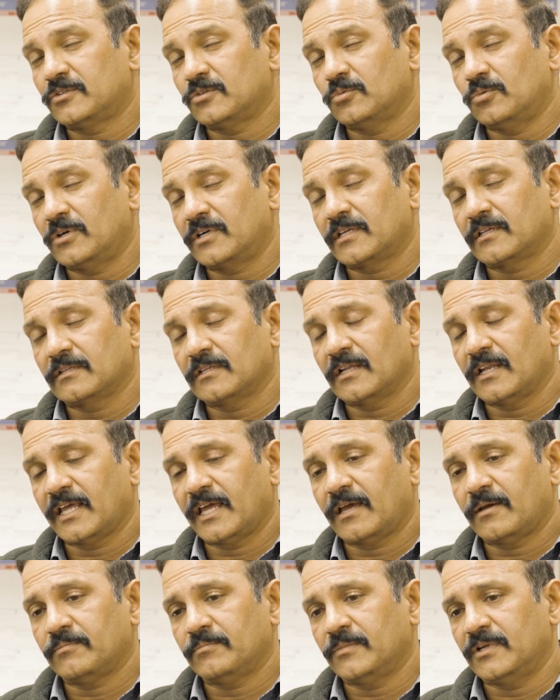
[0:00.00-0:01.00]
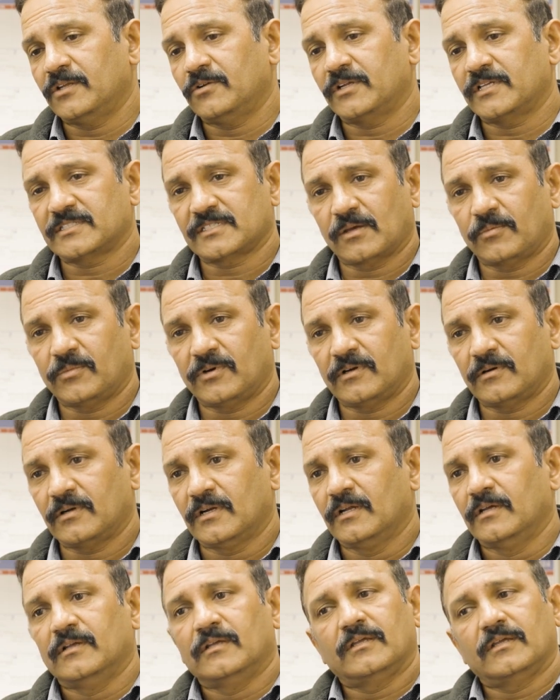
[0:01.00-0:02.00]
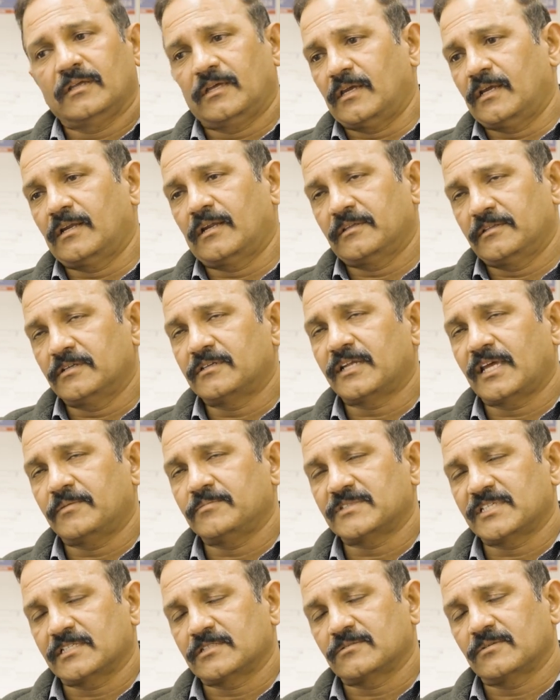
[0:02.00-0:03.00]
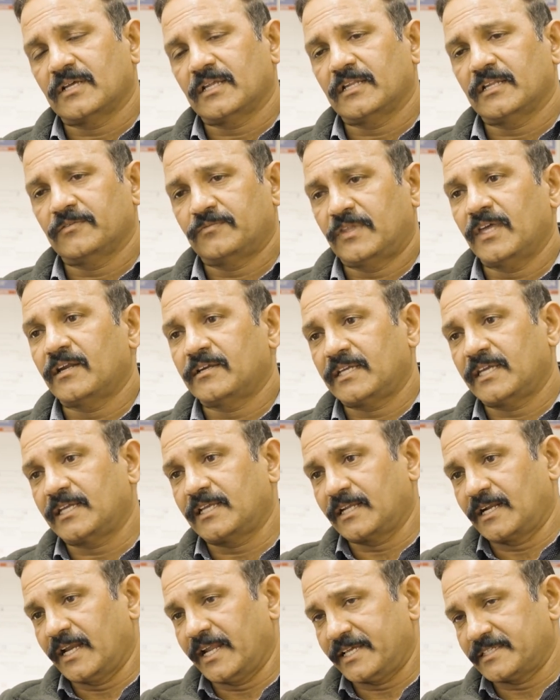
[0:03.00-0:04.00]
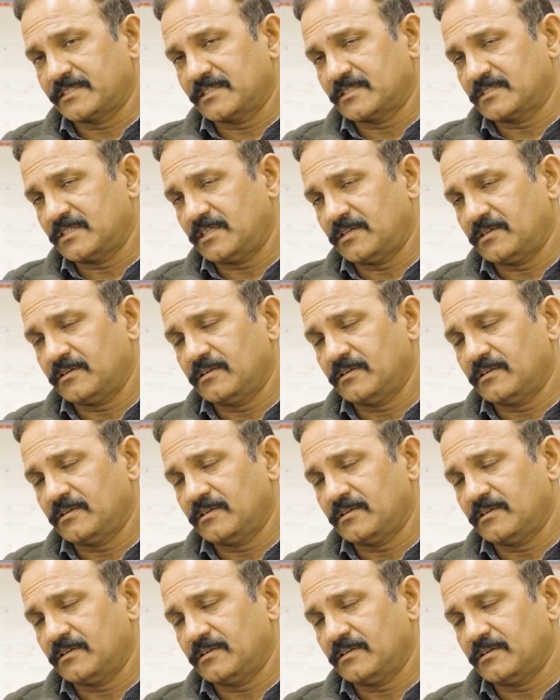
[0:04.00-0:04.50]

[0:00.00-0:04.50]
to work in the lab during summer and other times as well if they are taking classes here.